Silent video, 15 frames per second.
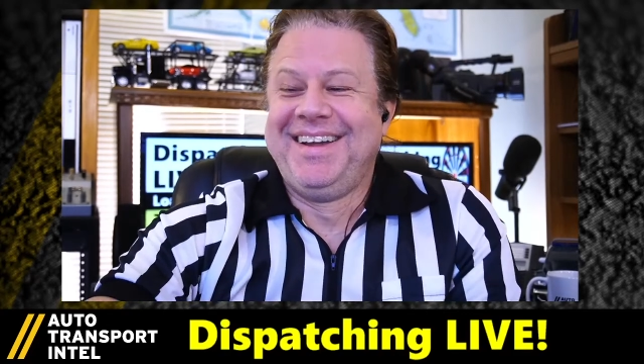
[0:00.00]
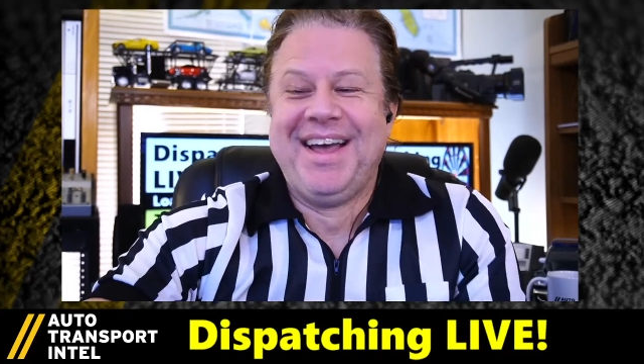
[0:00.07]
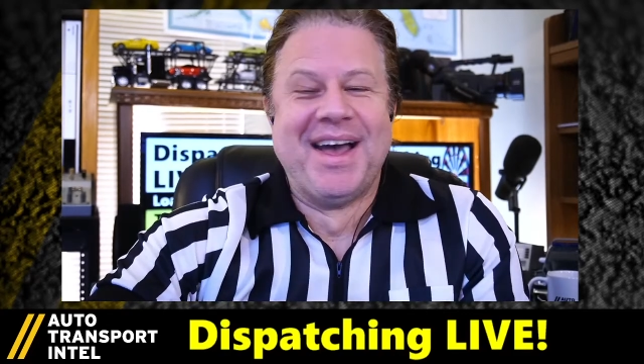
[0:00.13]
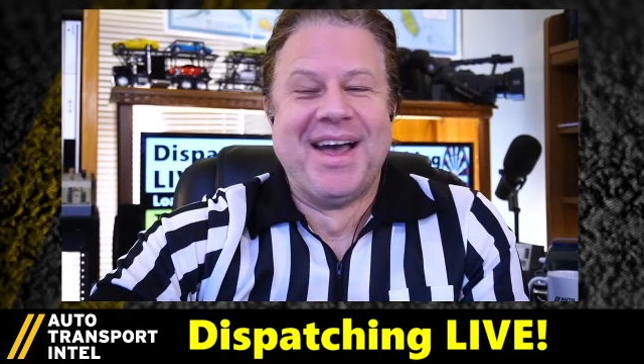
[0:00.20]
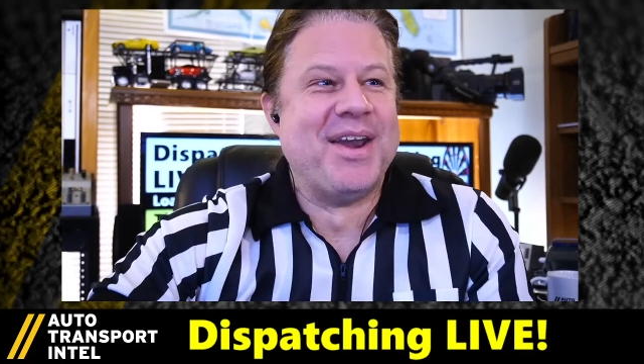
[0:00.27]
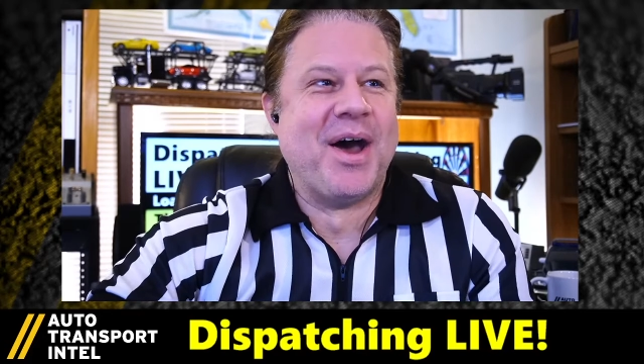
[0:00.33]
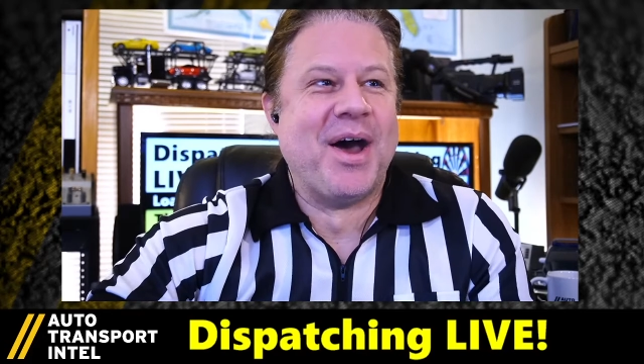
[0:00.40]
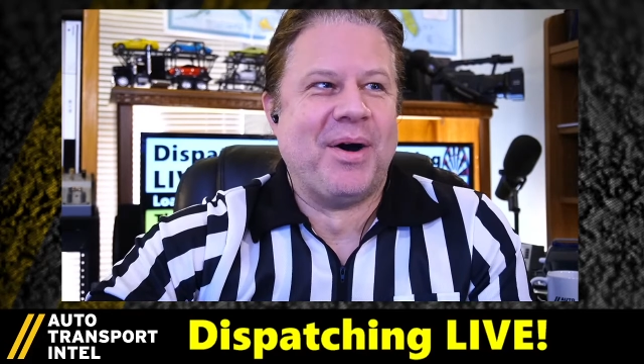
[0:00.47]

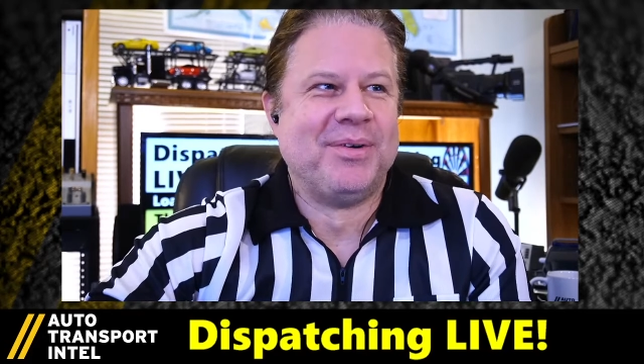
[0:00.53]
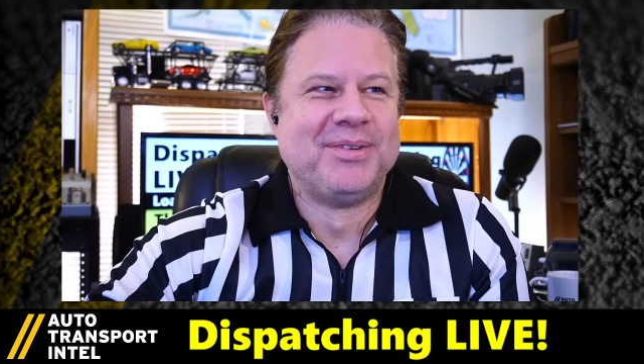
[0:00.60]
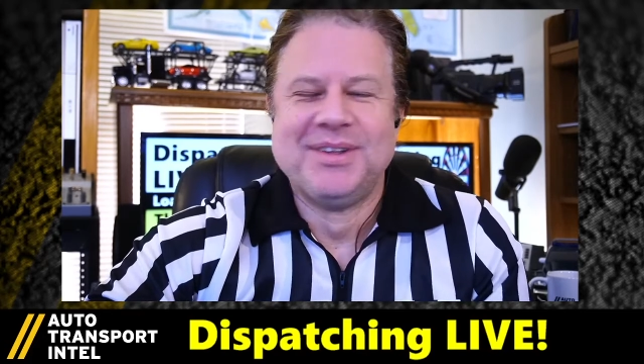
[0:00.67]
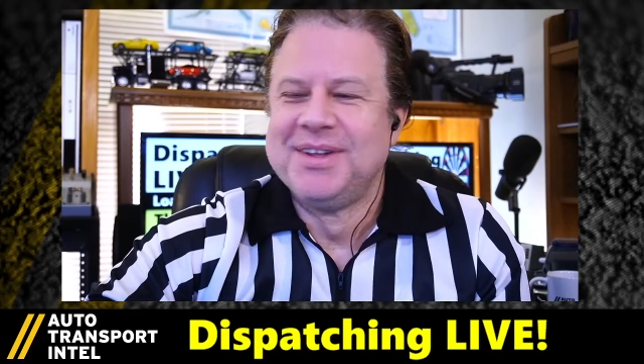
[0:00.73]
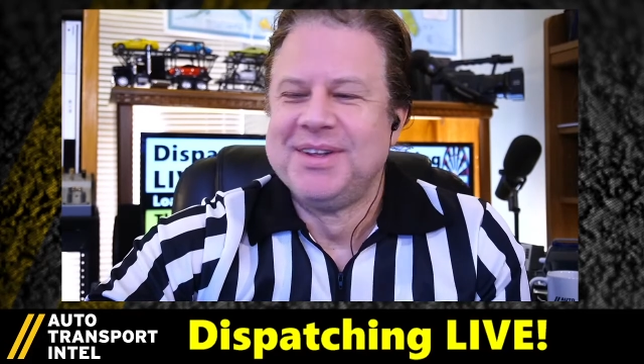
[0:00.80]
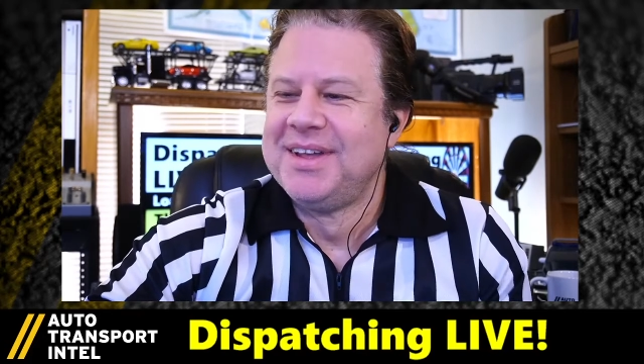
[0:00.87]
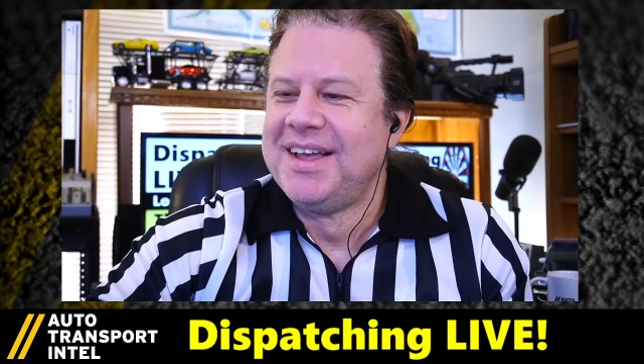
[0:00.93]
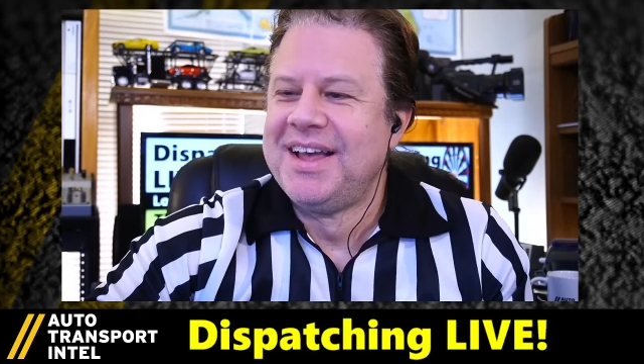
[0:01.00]
And no.
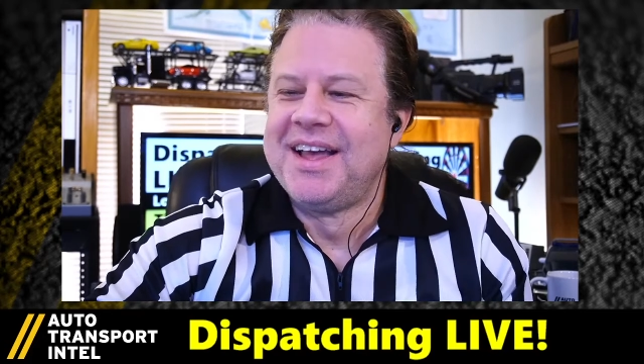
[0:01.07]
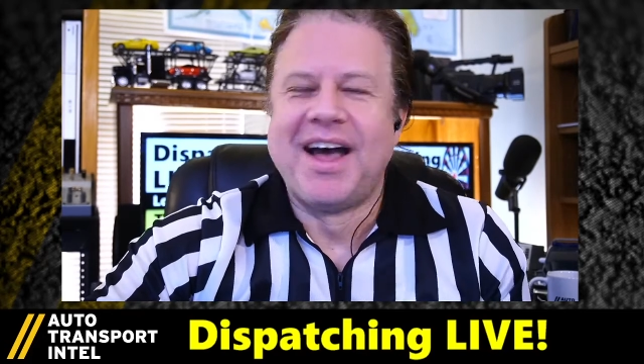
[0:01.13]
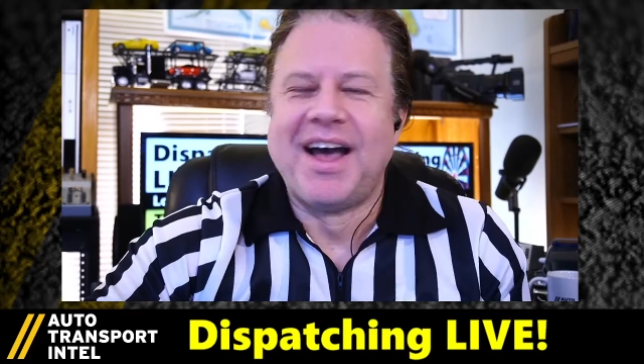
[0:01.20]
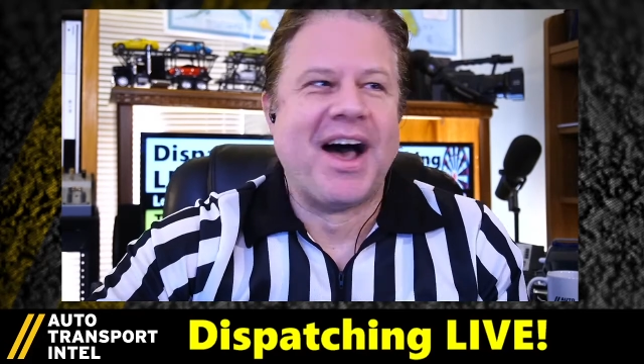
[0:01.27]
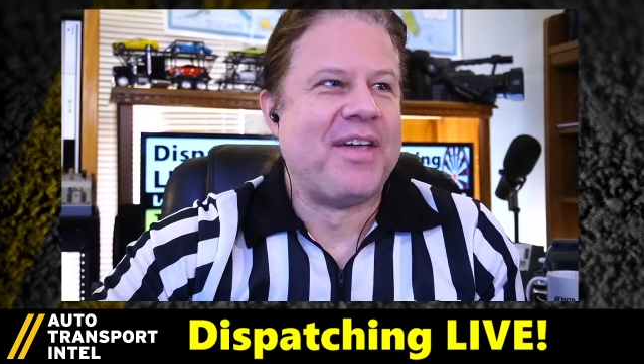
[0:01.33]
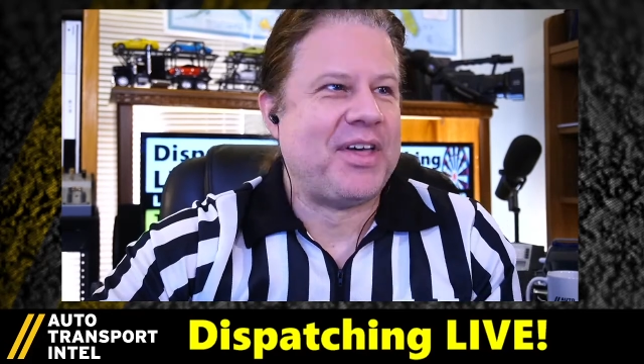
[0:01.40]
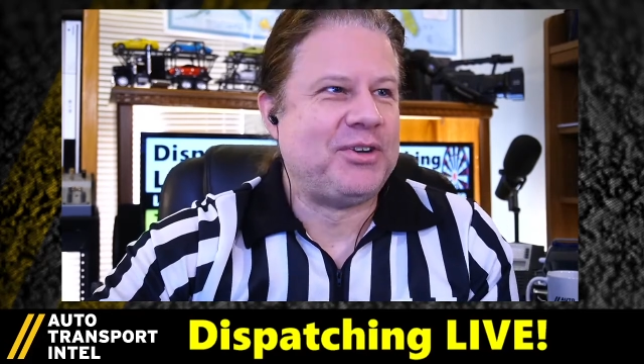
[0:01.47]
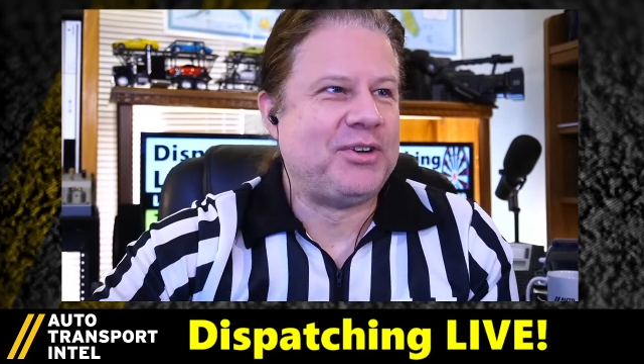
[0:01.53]

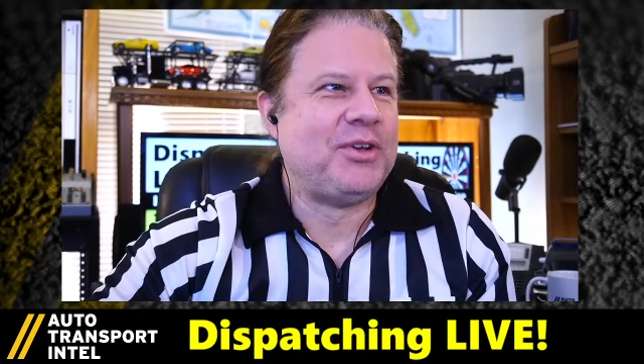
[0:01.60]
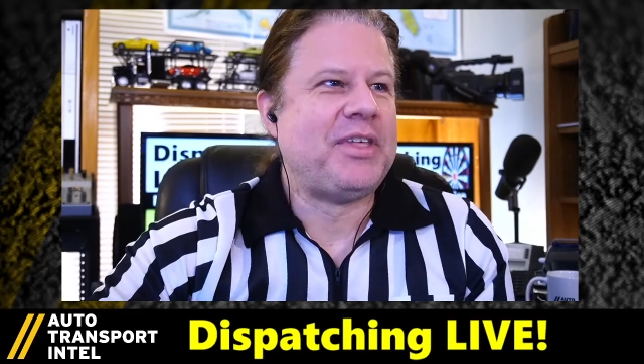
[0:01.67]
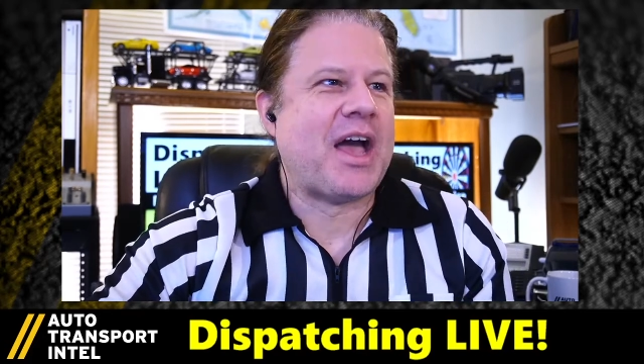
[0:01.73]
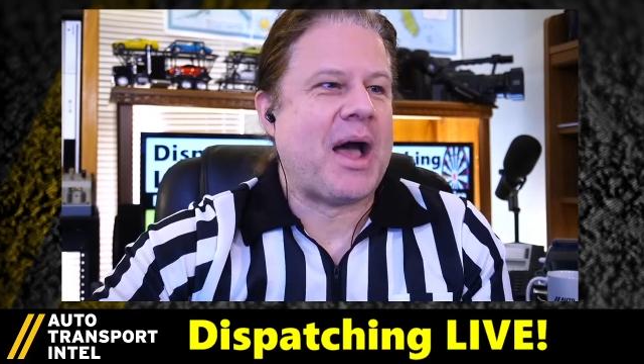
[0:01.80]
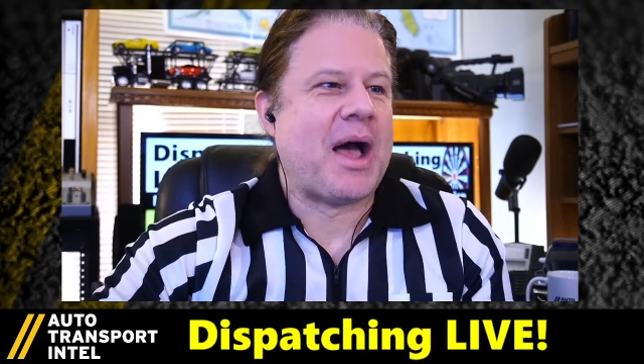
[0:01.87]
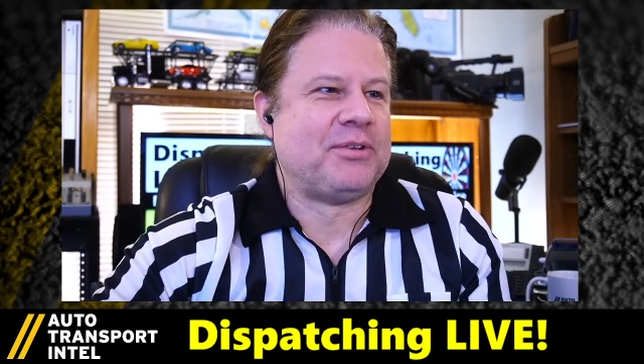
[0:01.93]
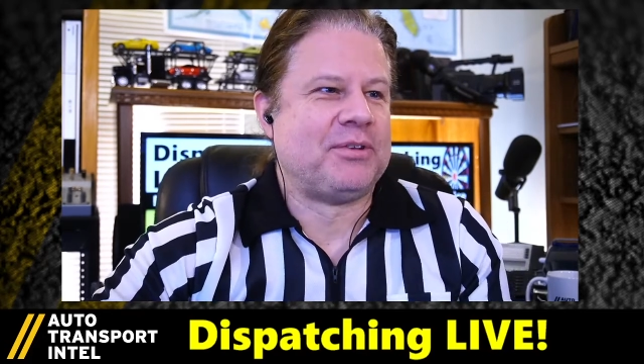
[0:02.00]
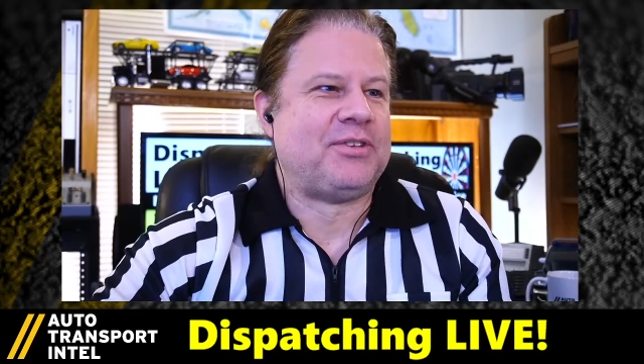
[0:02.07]
They do the
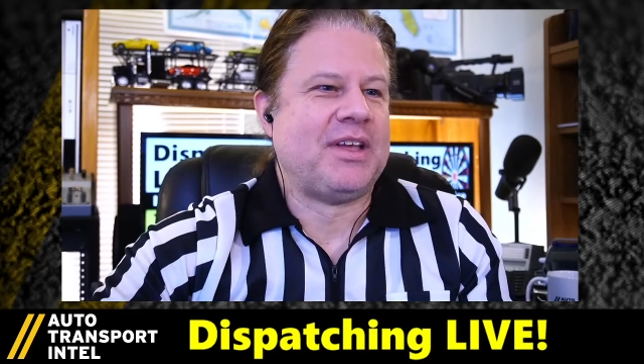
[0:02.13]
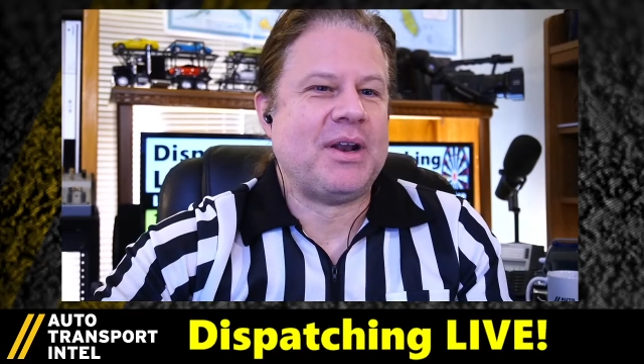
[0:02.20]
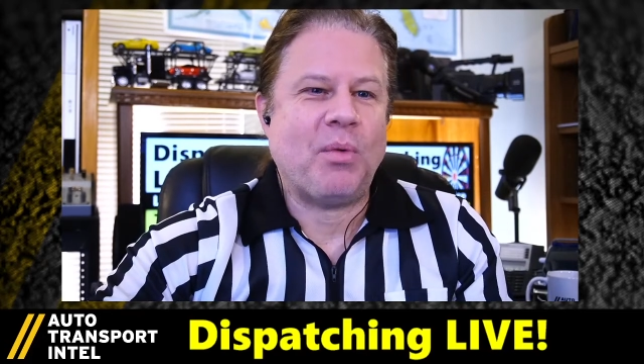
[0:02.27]
opposite,